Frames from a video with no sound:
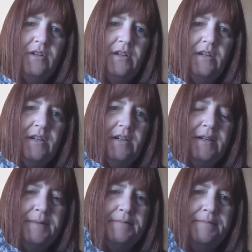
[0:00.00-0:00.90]

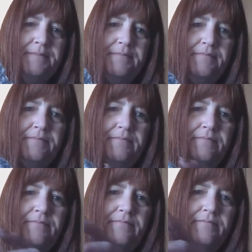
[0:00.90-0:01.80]
what
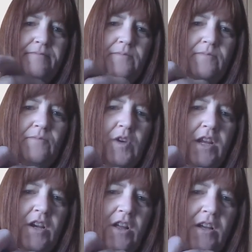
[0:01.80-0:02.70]
do
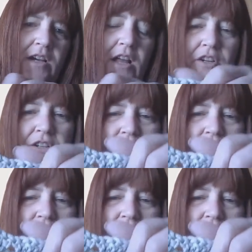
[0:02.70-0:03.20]
you call it, color?